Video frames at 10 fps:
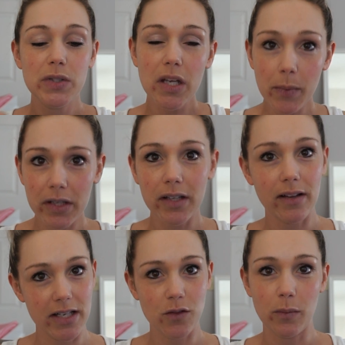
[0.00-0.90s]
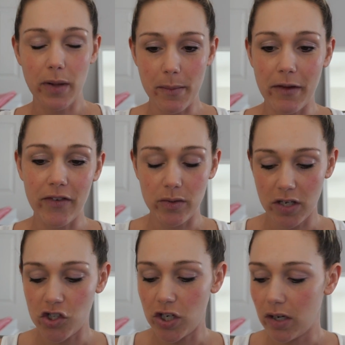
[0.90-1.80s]
typically like to apply my
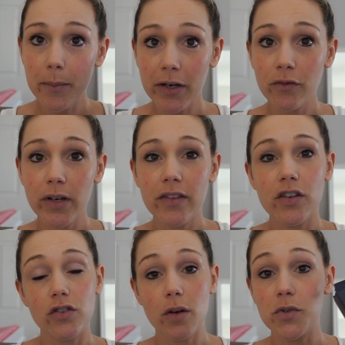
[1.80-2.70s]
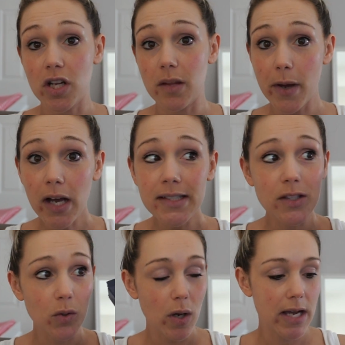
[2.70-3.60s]
foundation. I'm gonna read the description on the box
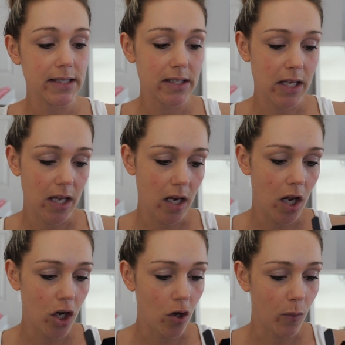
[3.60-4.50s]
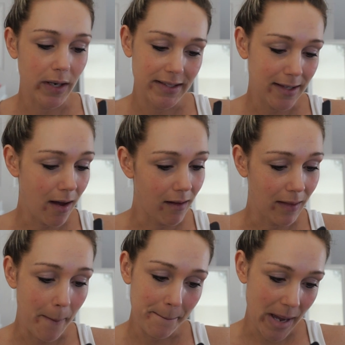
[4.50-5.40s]
so you guys can know what it's
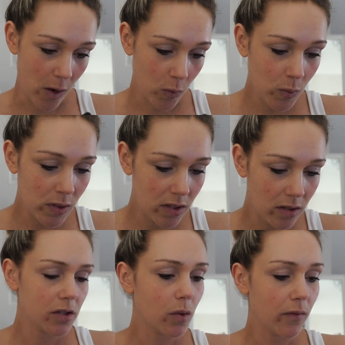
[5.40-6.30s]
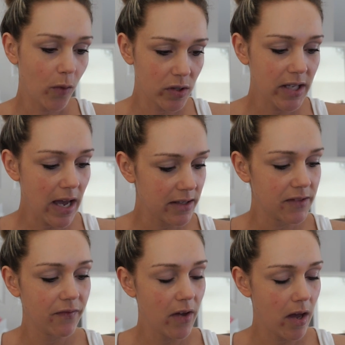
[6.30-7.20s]
all about. So of course it
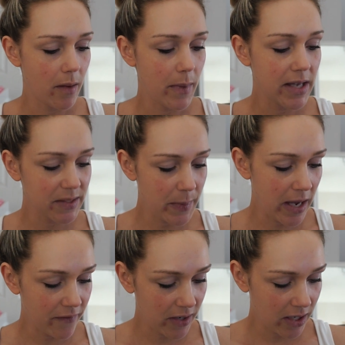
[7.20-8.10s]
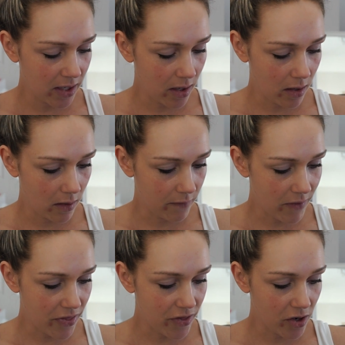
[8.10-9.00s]
has SPF in it
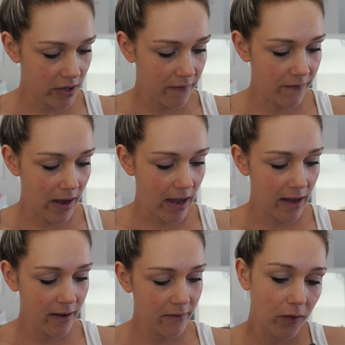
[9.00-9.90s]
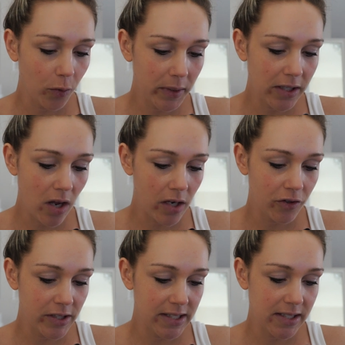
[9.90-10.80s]
of 35. Fluid,
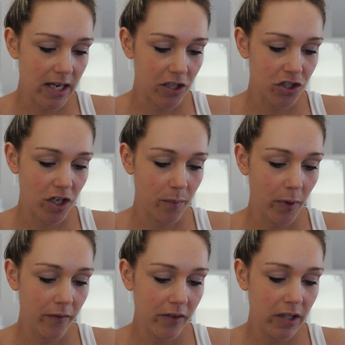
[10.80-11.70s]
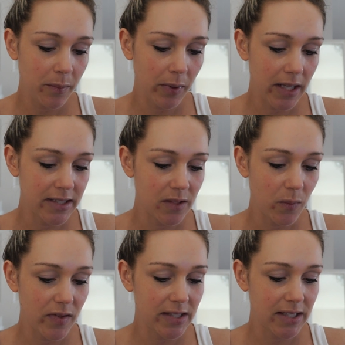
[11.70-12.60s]
non-greasy texture, perfectly blends
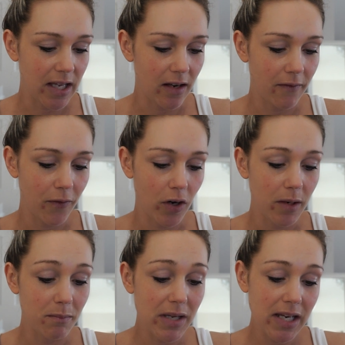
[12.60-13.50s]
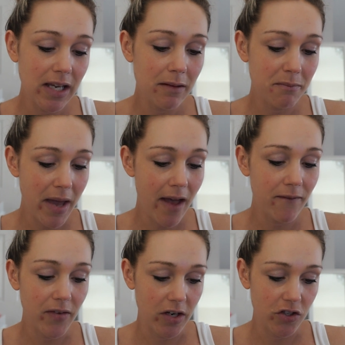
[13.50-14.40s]
with the skin for an immediate
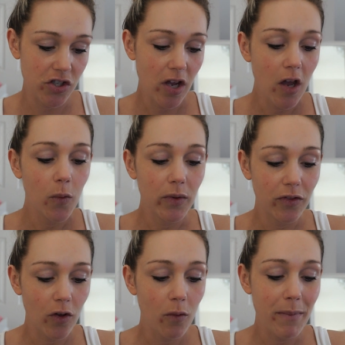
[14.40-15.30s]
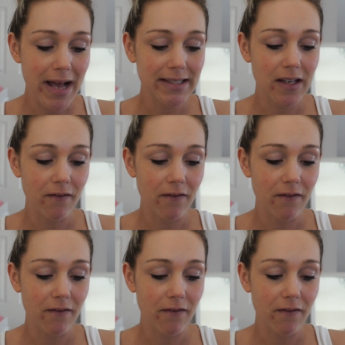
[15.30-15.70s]
matte finish with no mask